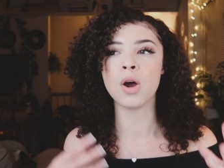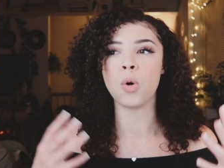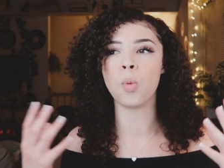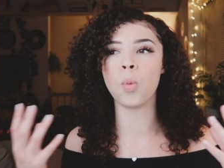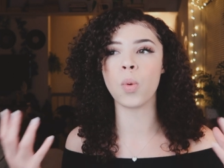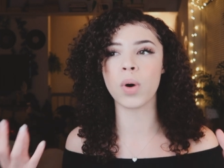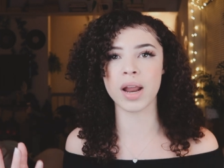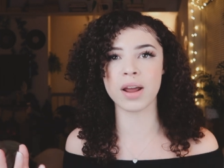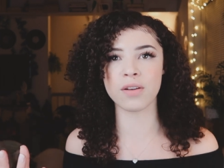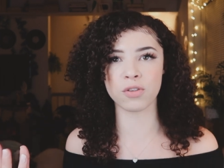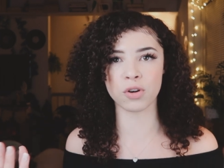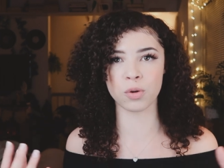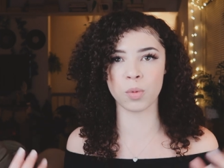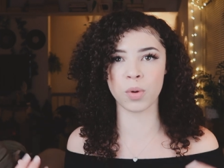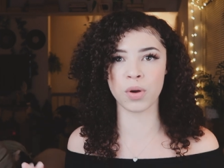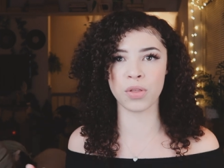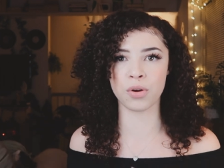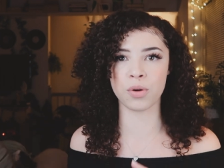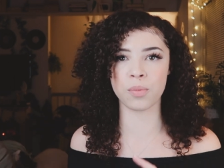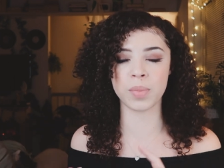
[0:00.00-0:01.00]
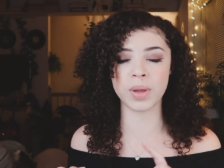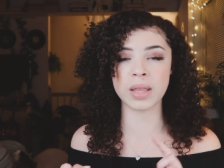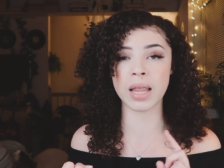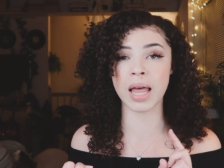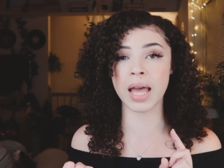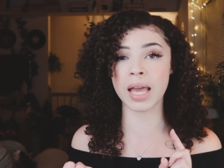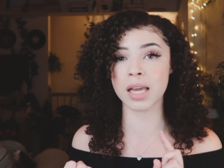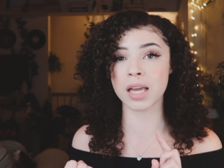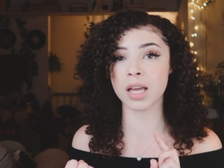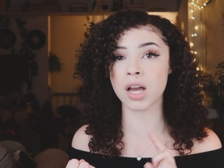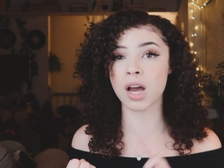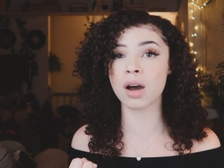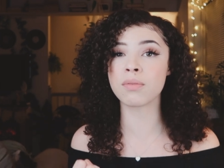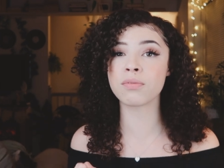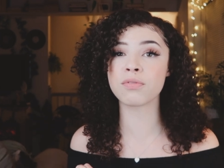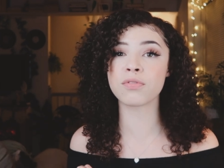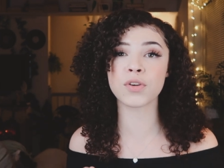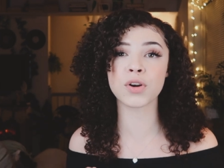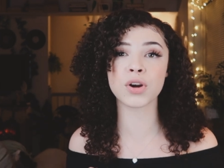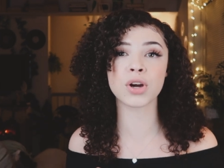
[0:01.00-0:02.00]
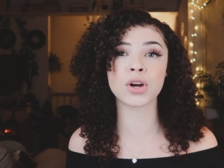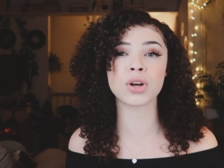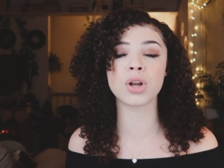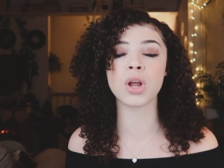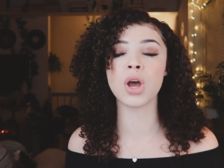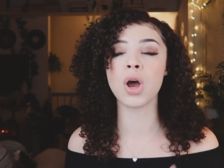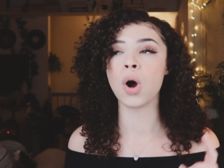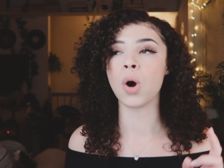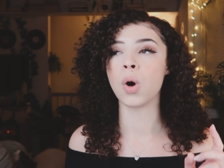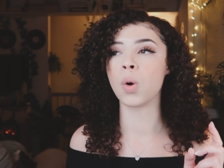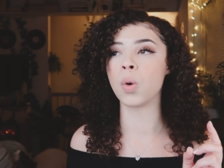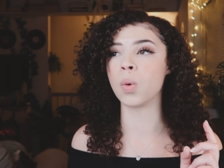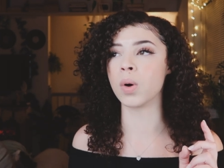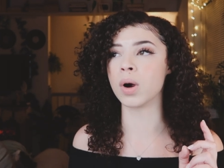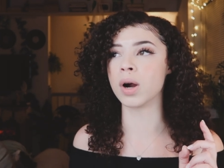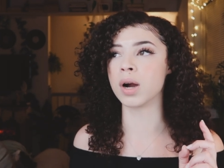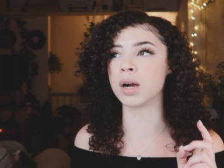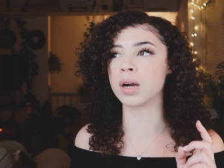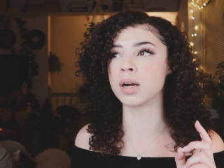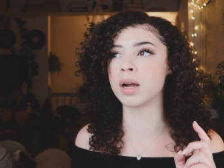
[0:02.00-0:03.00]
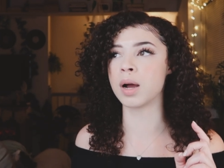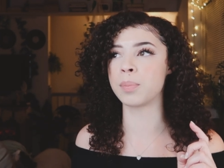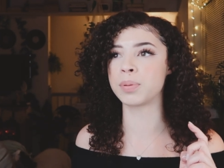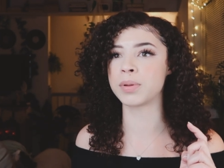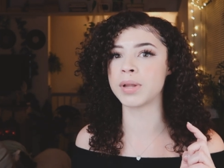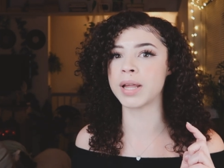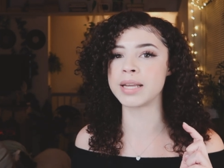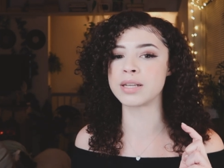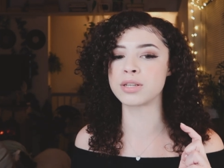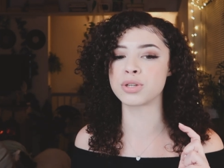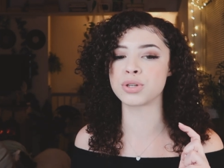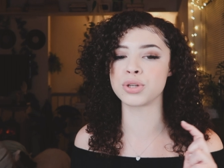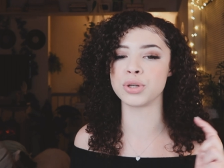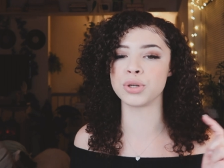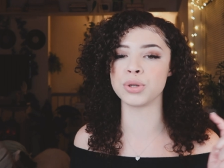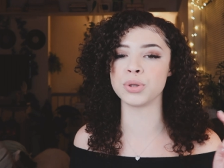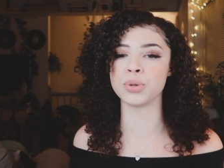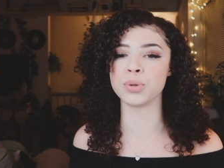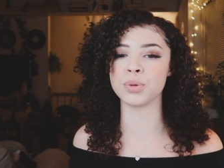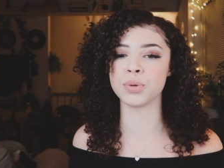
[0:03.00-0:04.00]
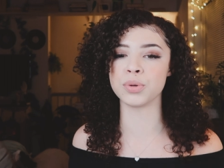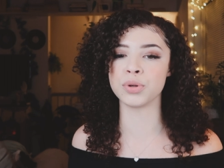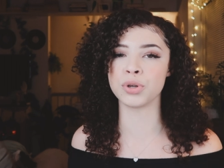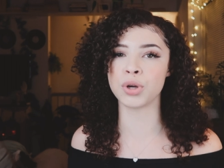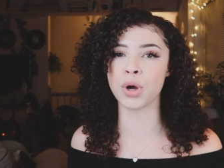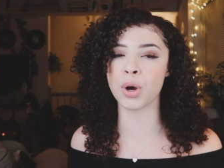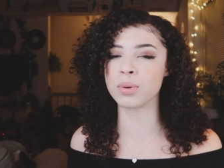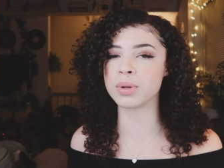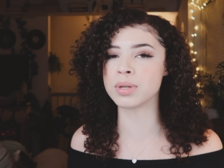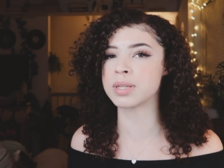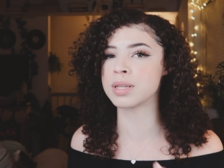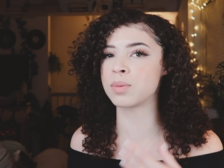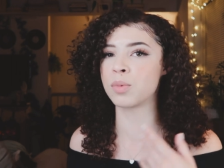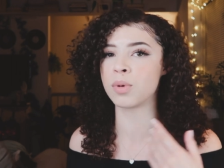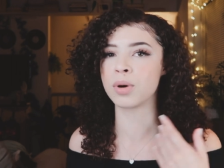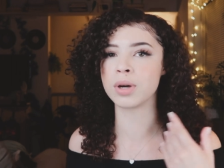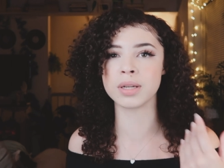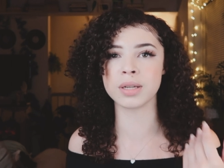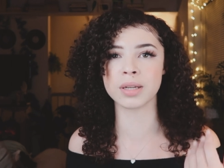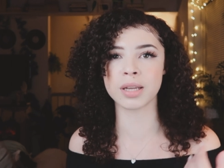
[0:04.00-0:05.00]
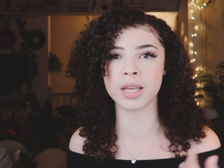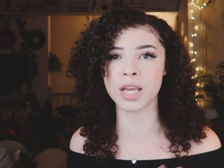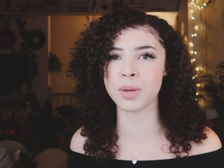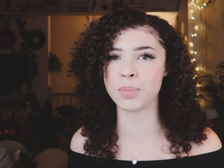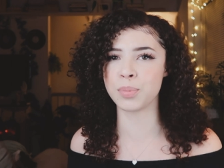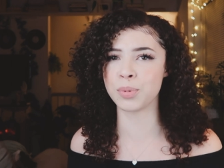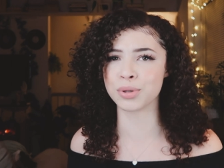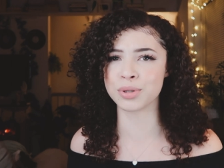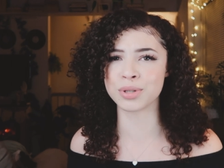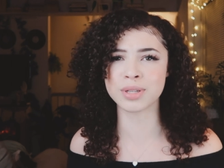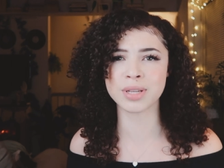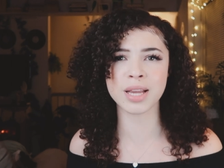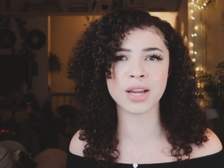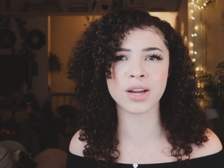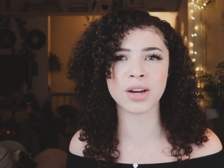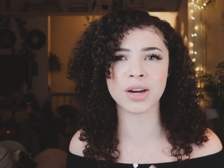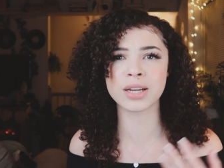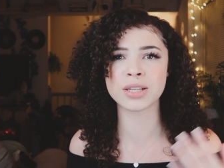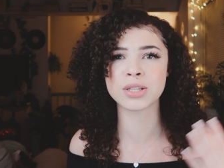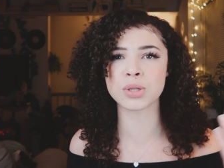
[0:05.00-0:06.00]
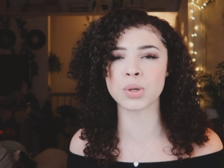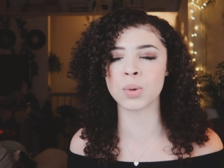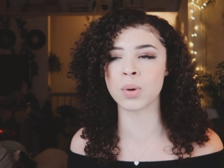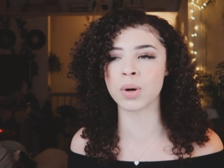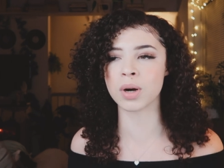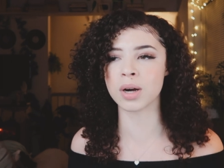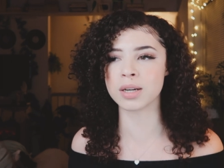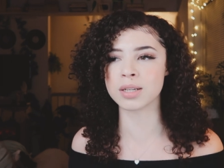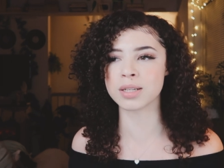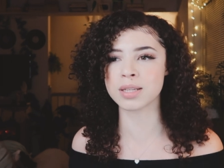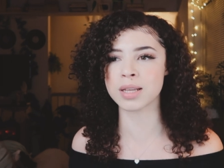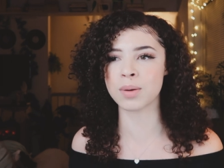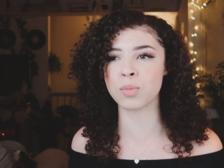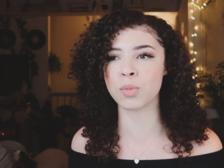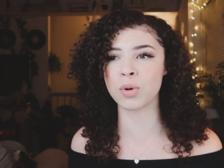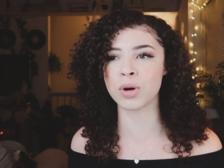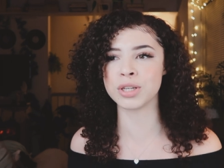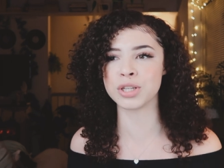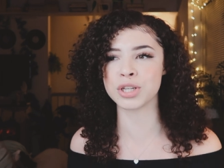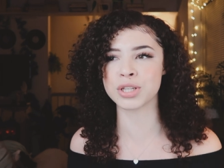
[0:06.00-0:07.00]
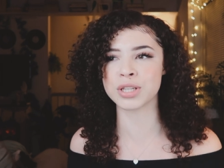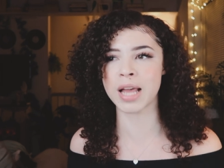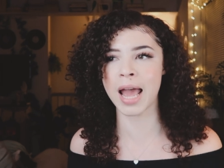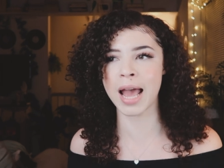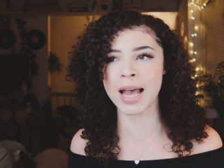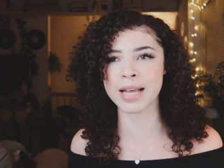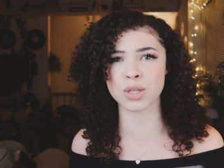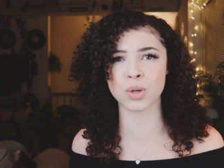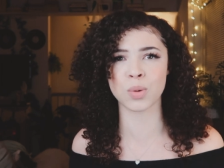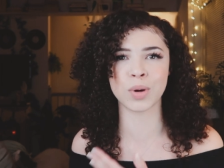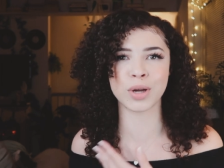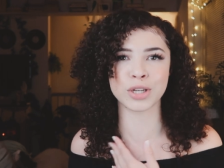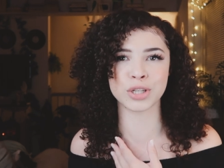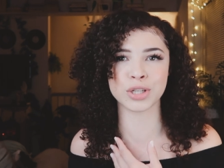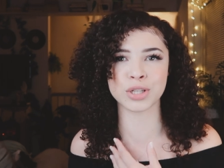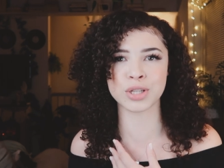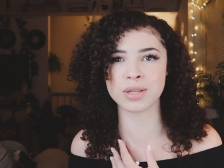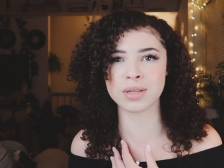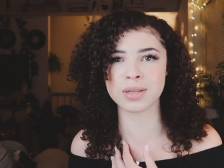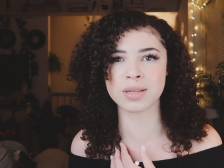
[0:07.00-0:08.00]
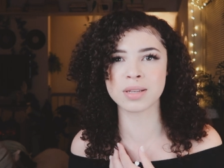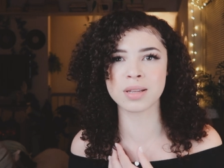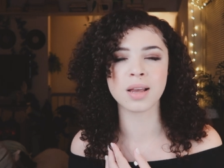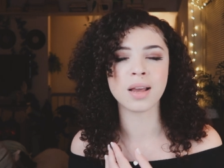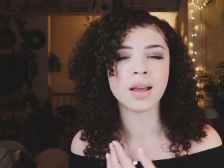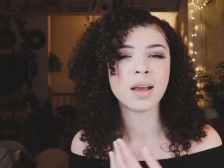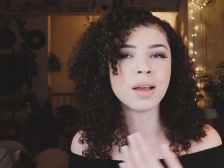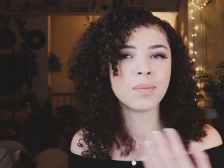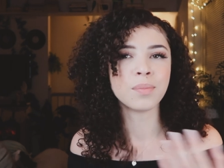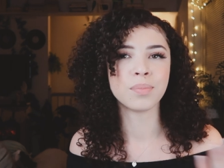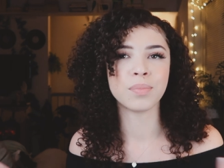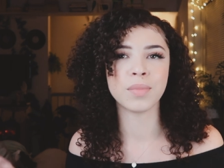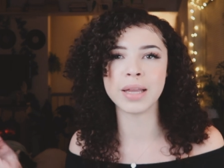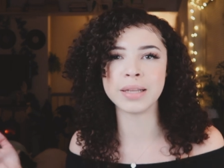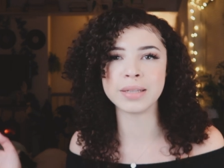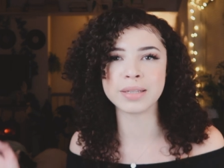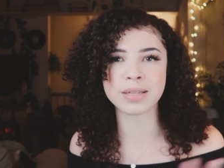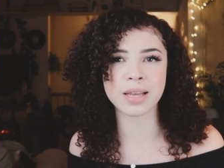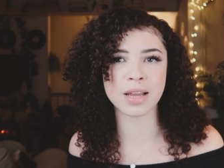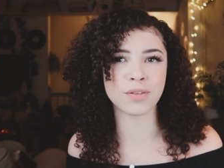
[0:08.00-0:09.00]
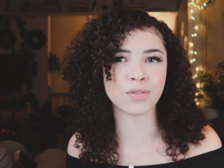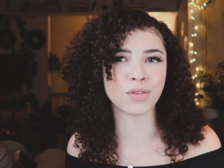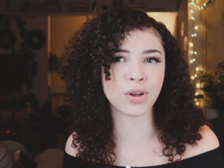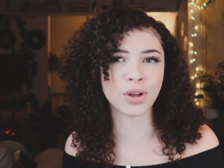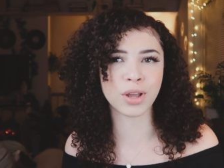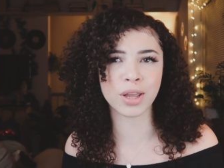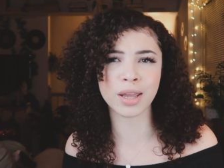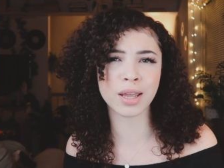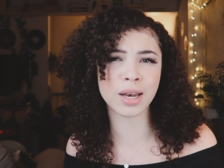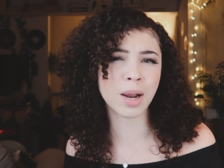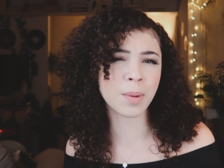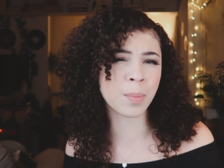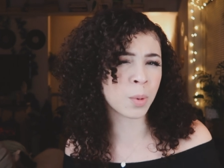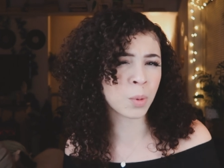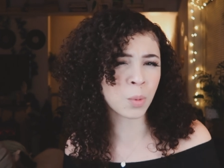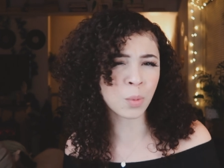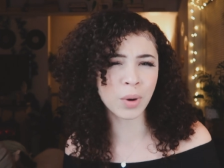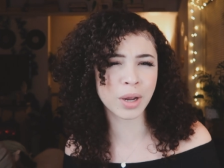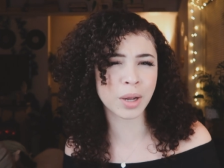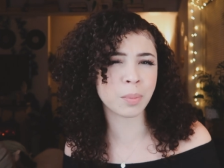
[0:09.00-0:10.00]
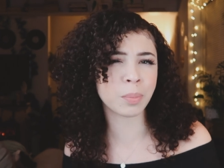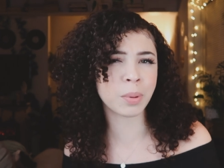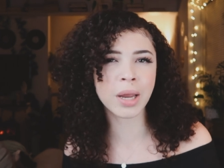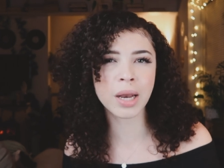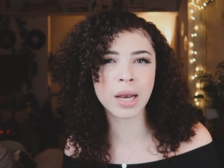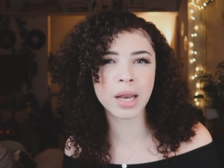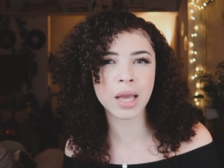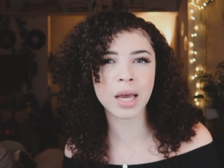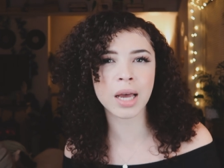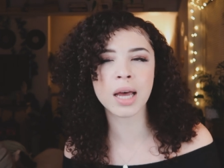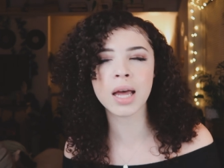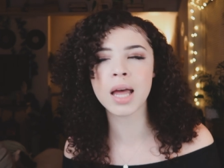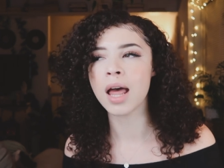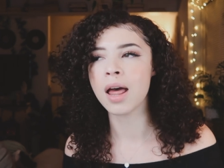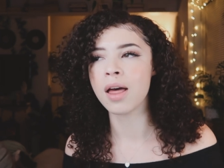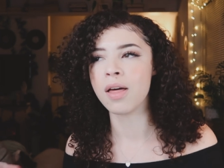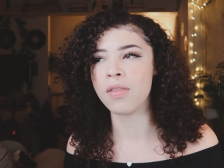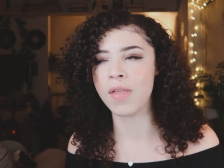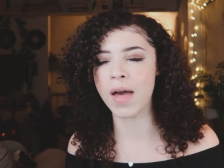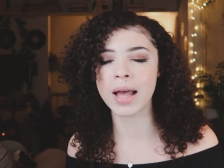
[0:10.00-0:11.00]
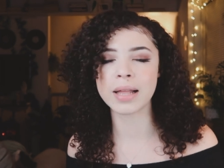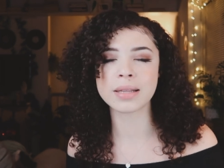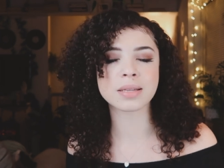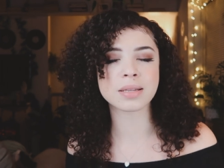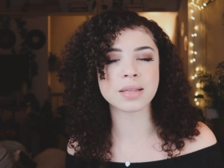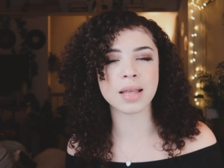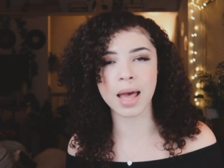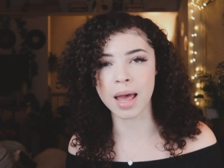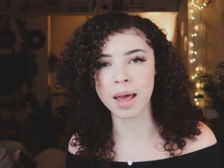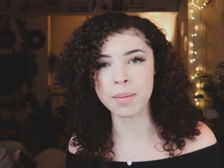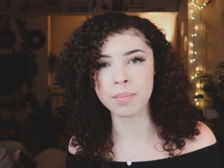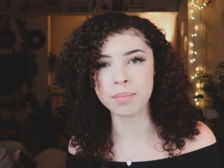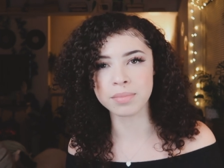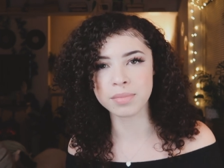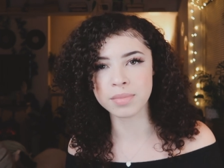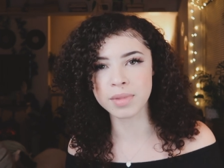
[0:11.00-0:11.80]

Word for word: whatever, whether it be like comfort or a place to go to someone to keep your secrets or someone just to ask questions instead of looking it up on Wikipedia, that's them.